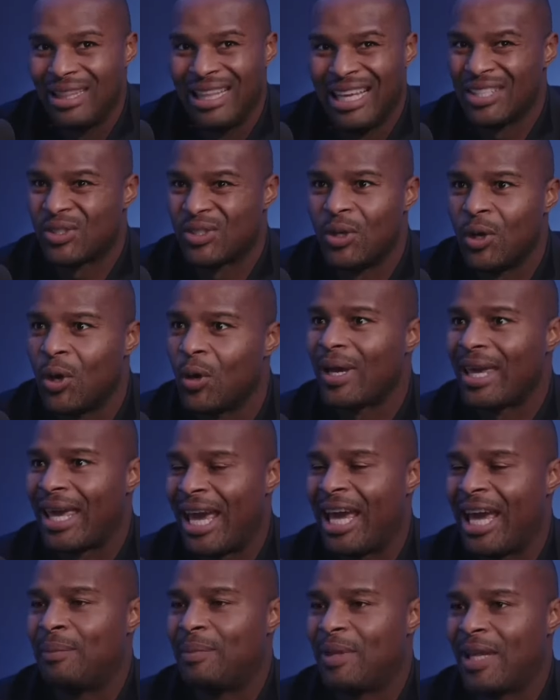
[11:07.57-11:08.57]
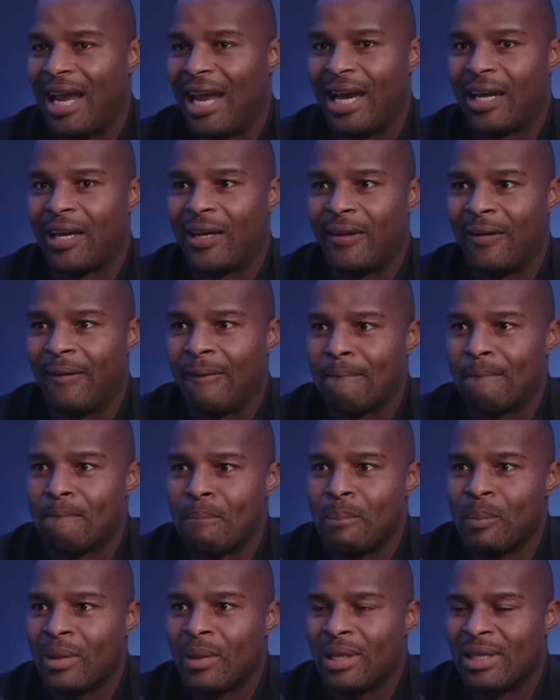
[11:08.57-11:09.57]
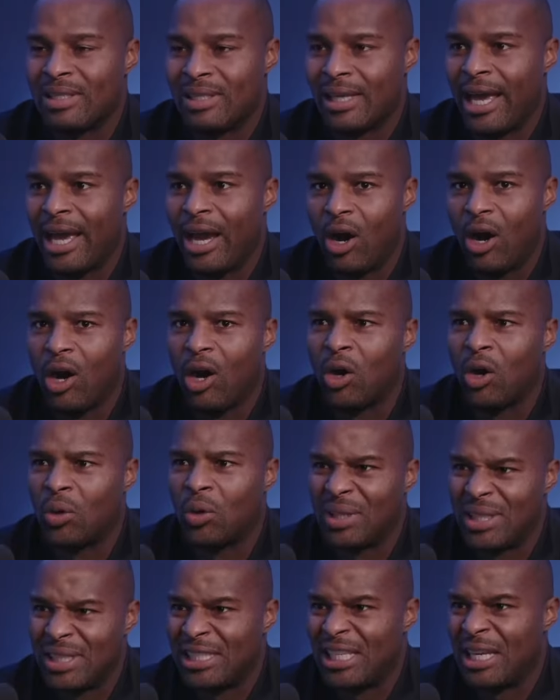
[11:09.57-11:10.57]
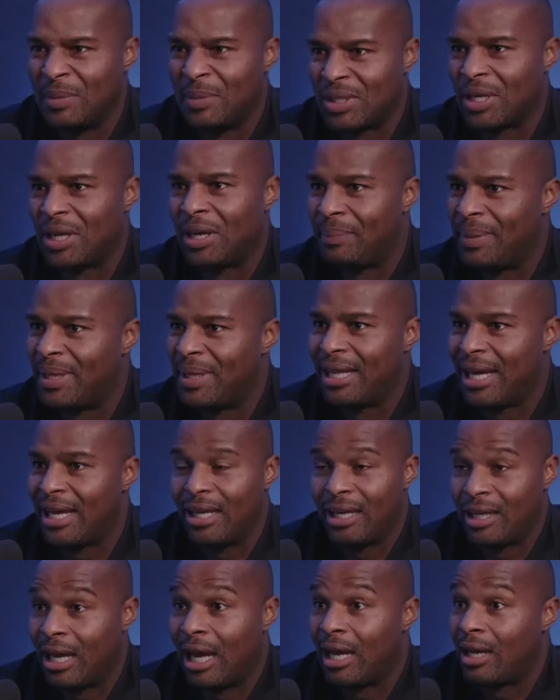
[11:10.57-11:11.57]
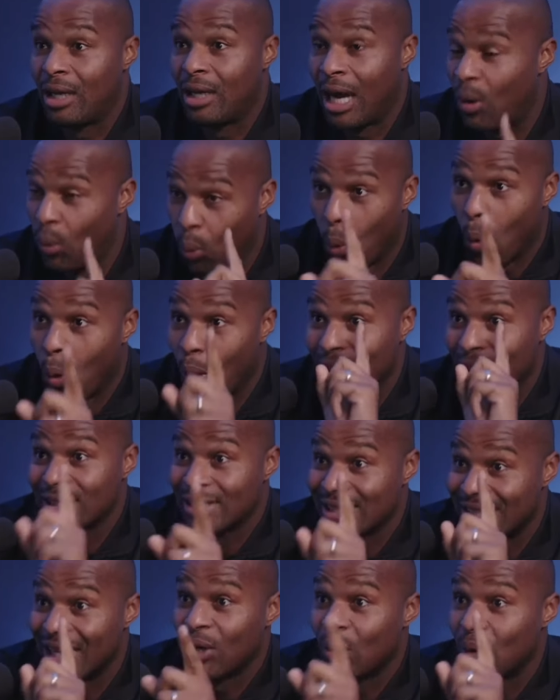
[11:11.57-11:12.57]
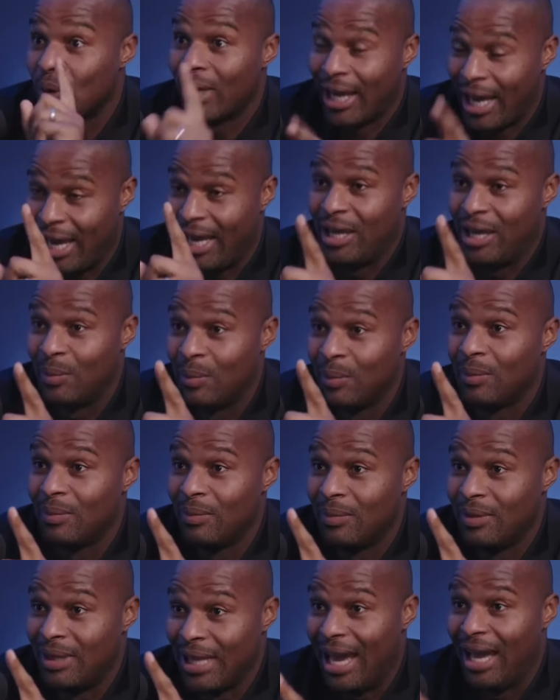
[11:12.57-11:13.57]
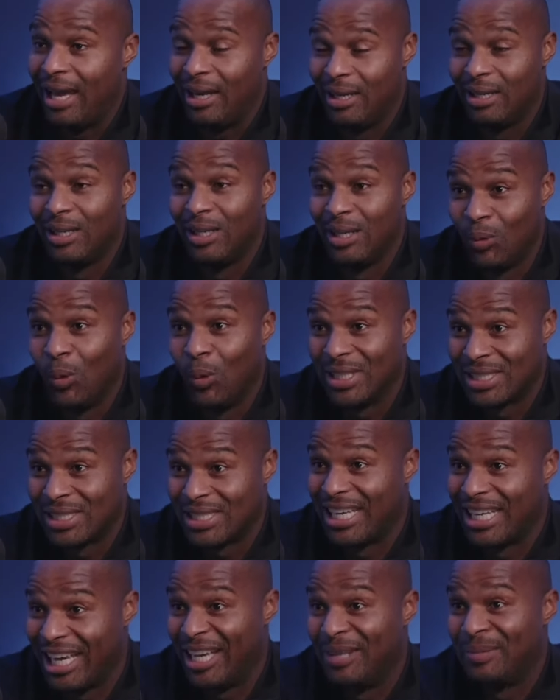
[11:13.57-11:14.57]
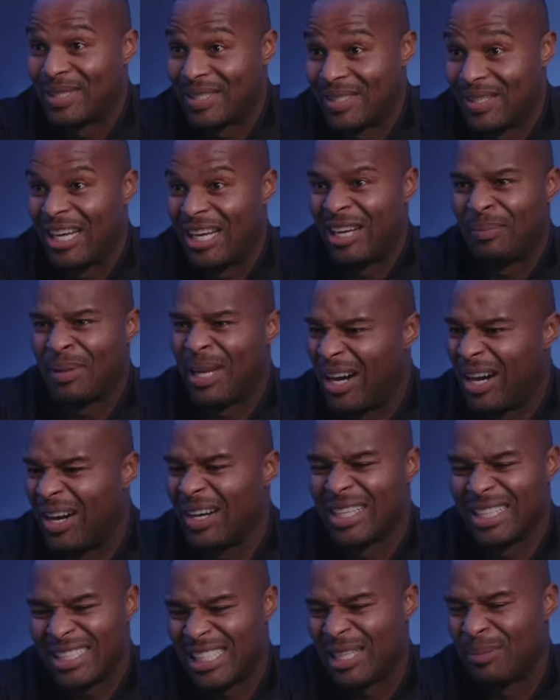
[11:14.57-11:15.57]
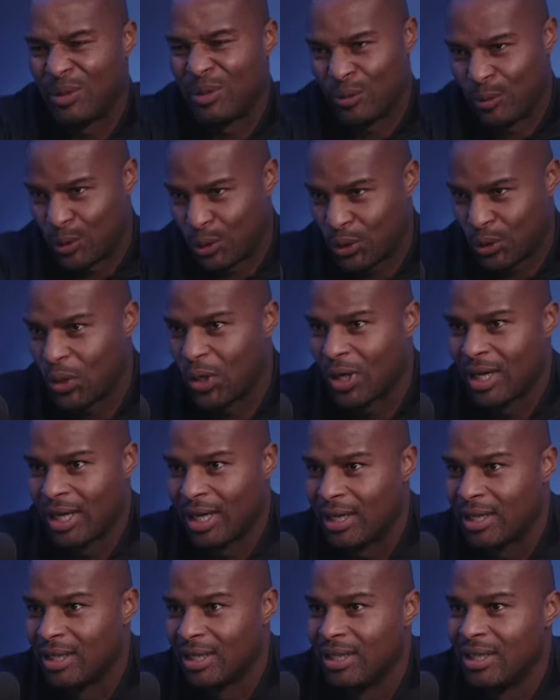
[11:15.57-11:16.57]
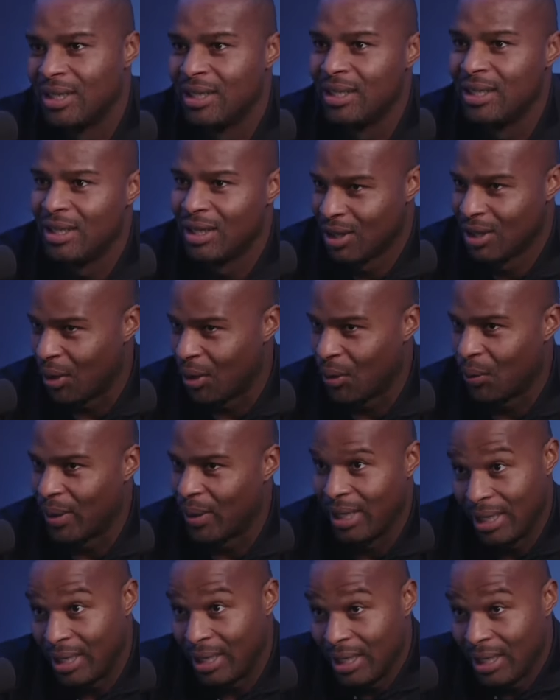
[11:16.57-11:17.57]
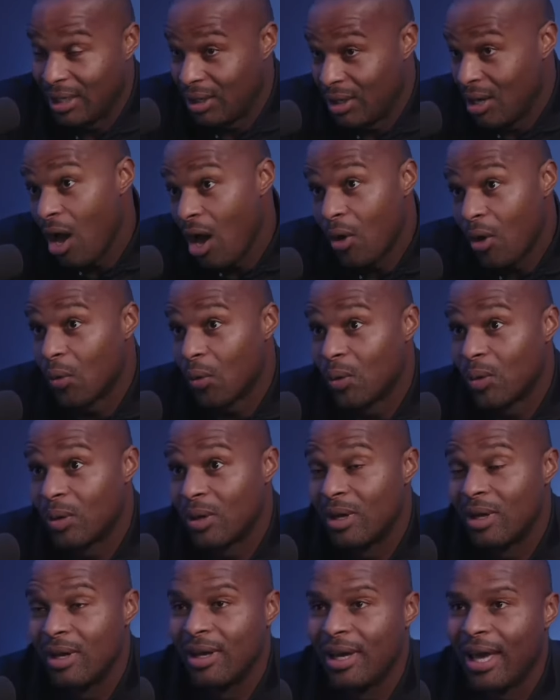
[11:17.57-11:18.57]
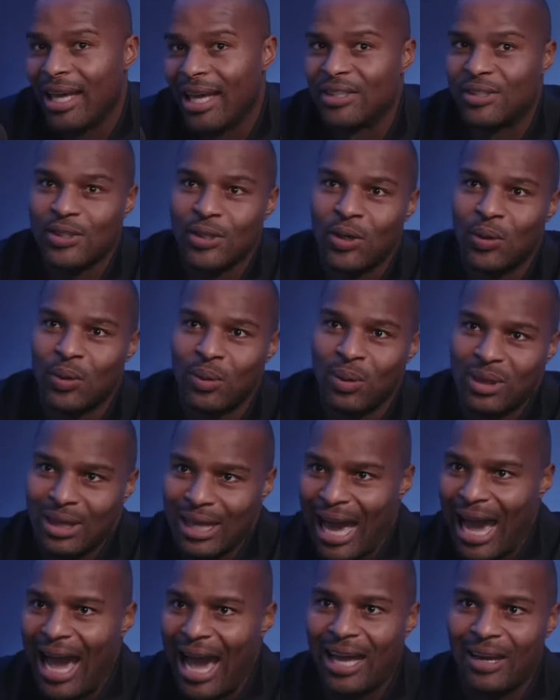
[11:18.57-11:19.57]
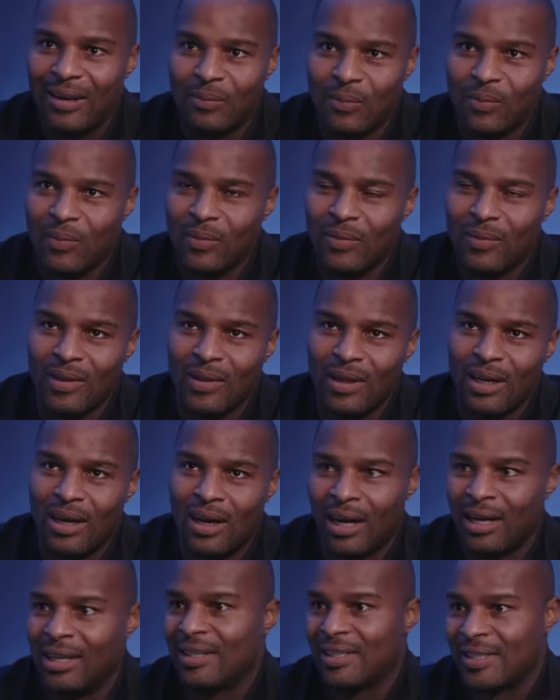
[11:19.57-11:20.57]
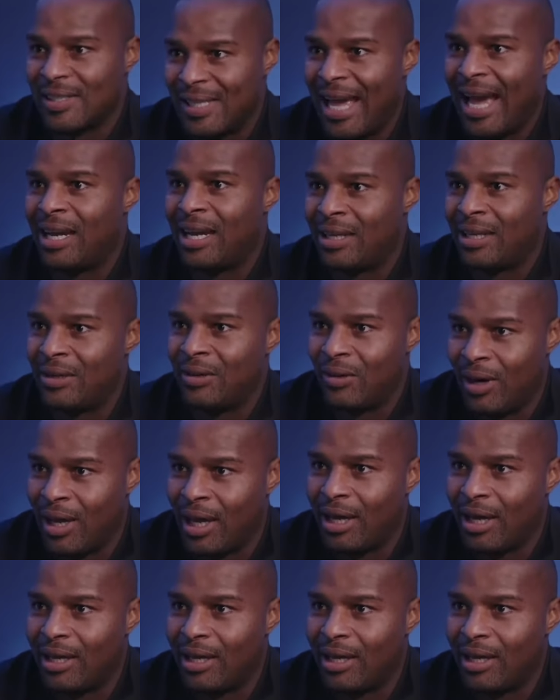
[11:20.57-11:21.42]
There's no game that I can say, oh, this team is going to beat that. Not one single game that once the game starts, I'd be like, oh, this team is for sure gonna win. No. And so that understanding, right?